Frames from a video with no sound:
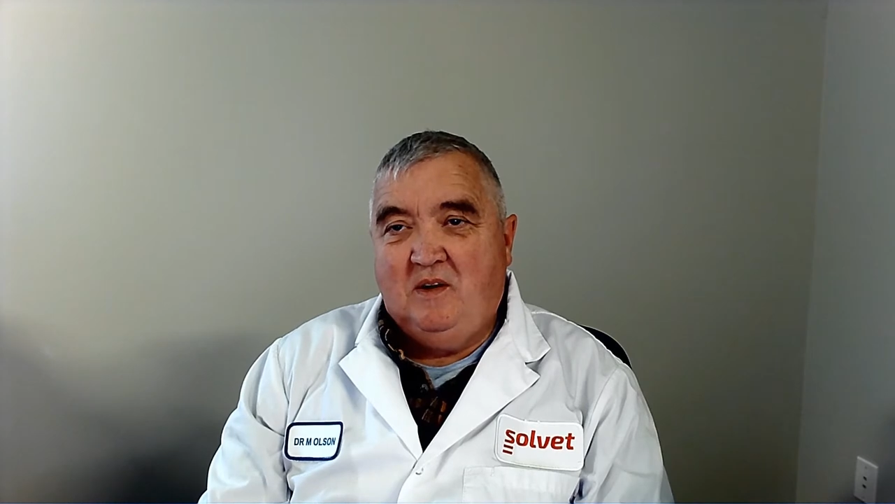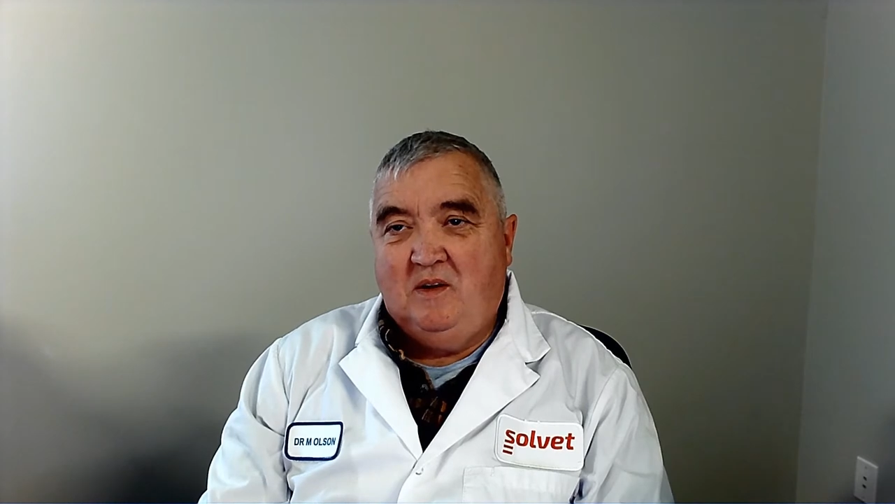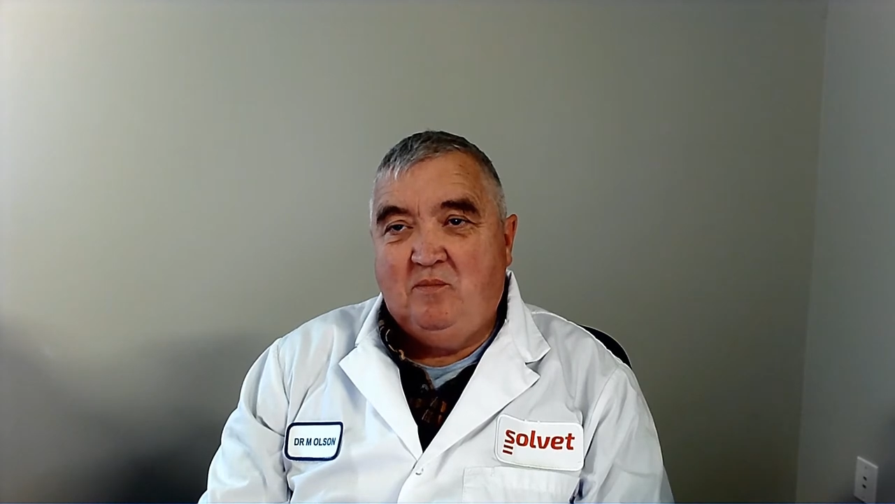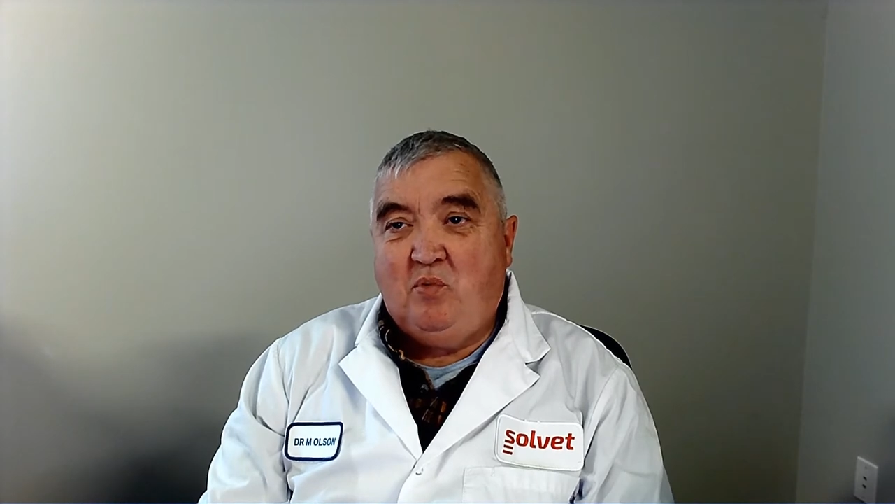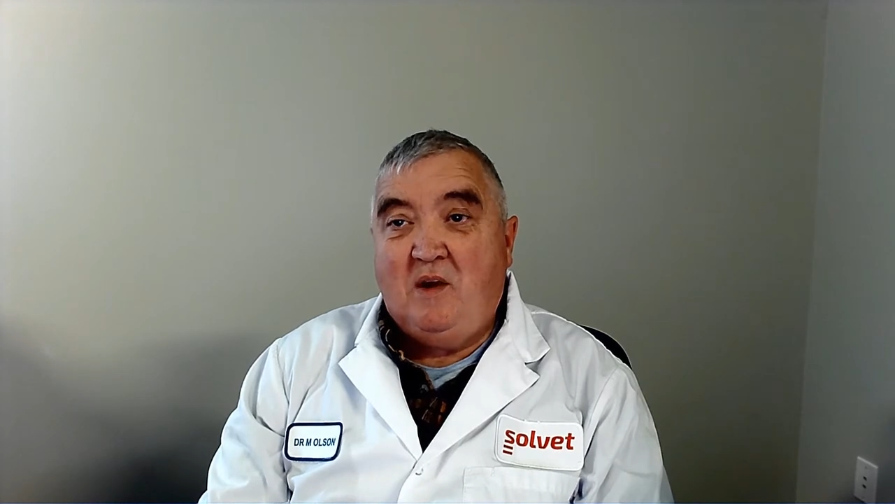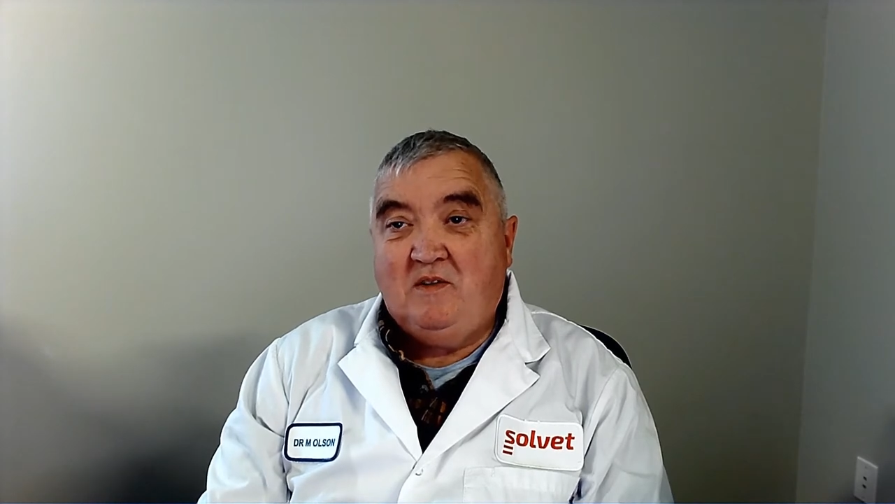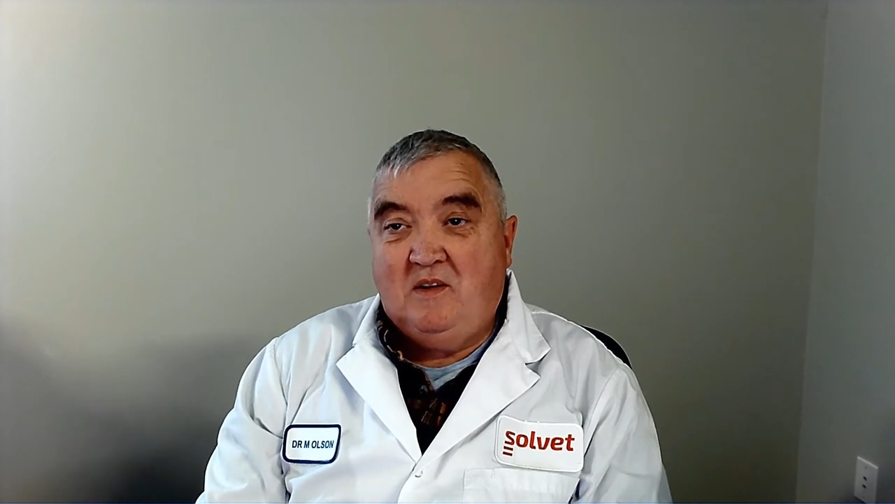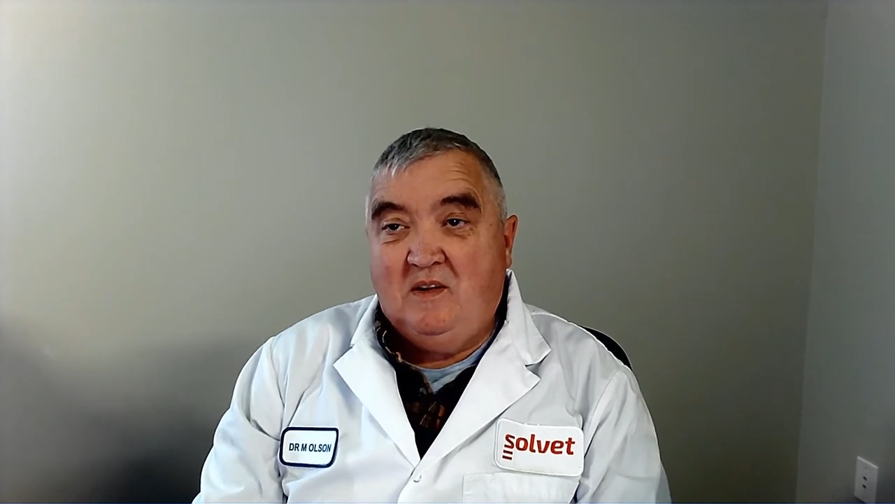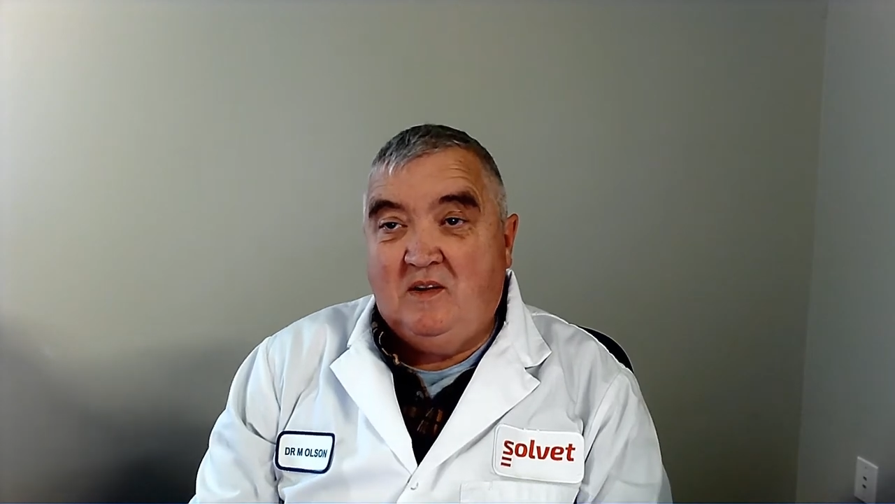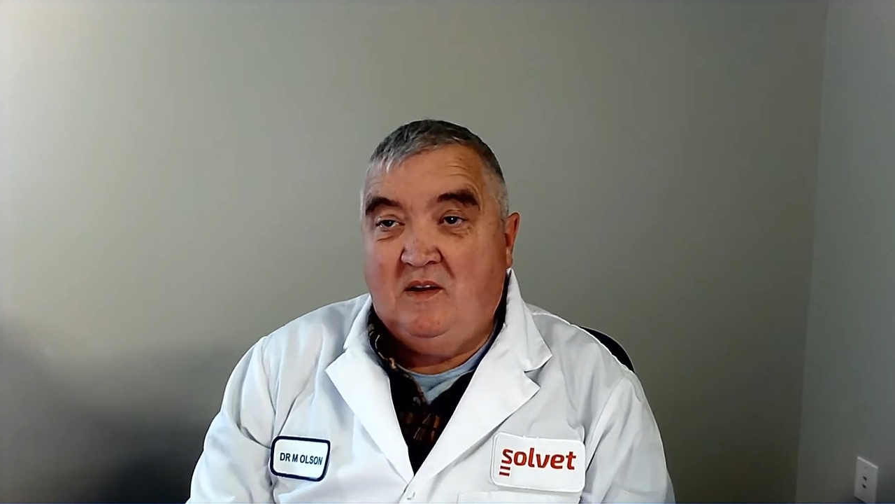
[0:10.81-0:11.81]
I'm
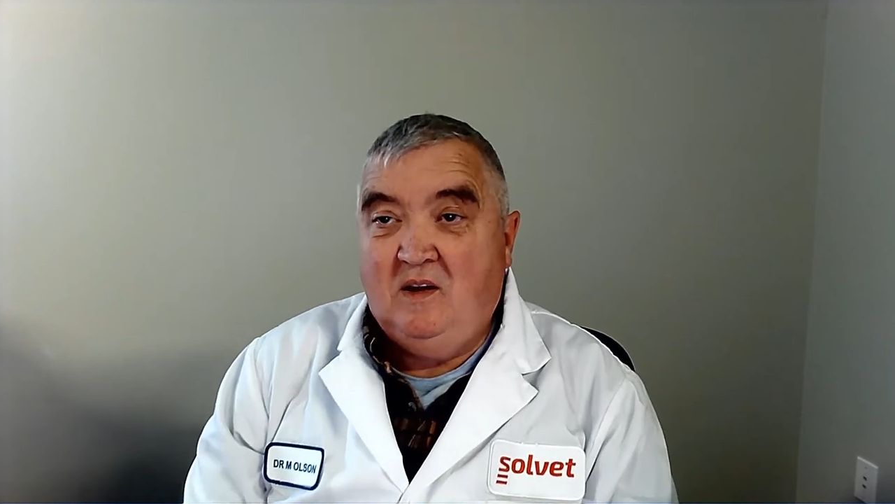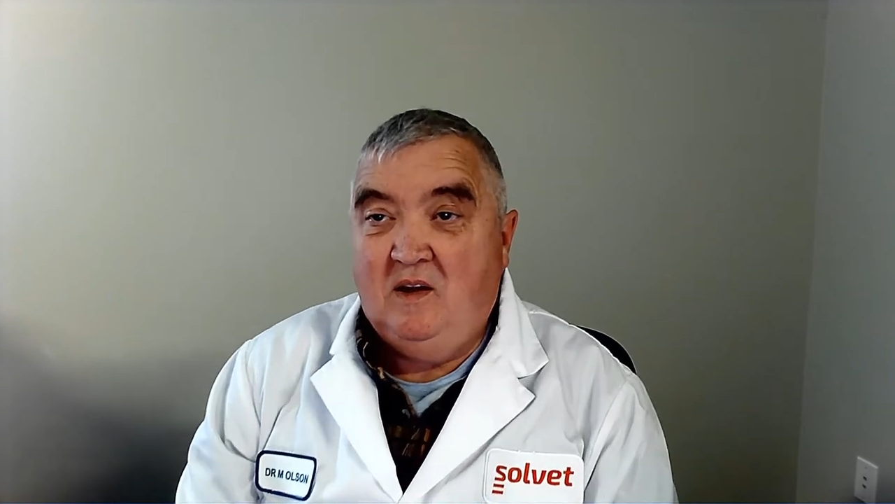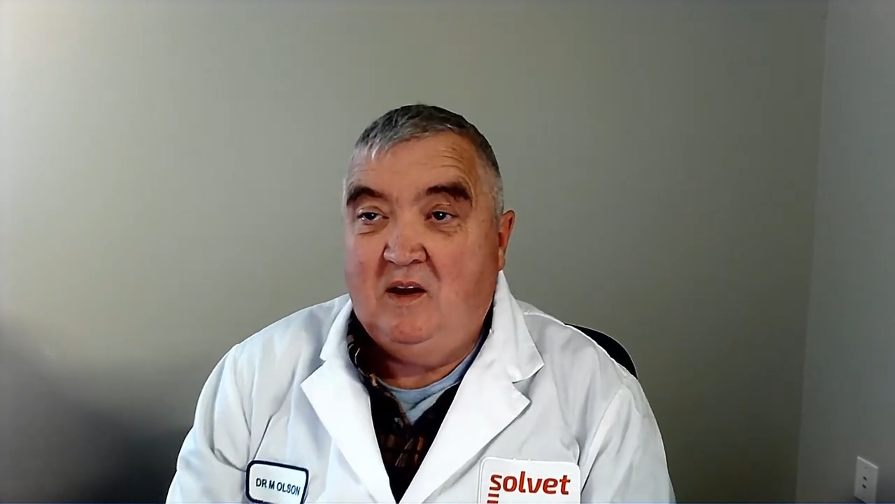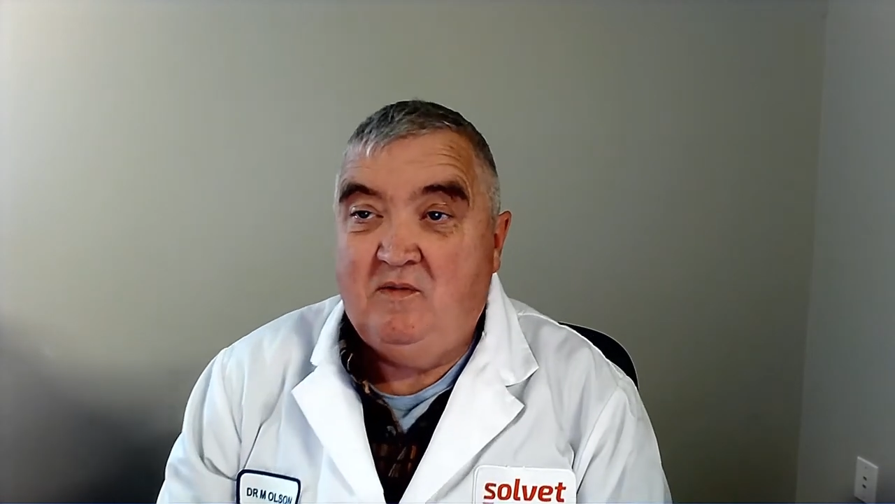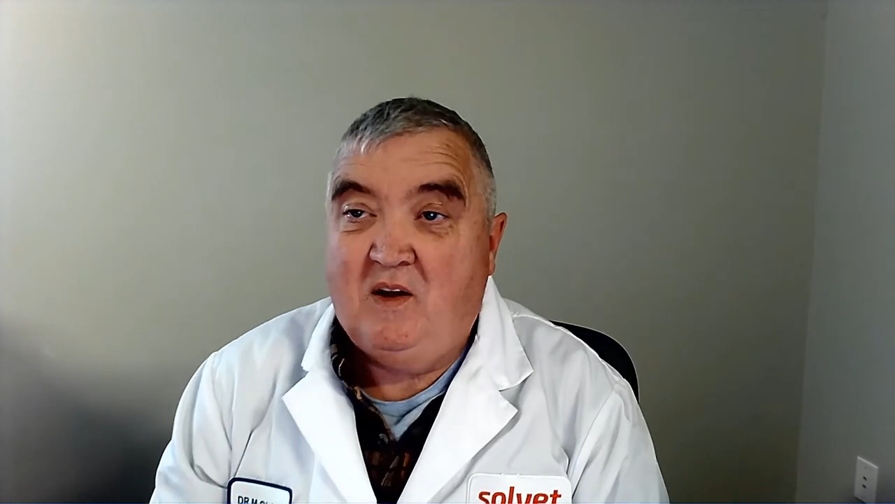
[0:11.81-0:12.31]
President and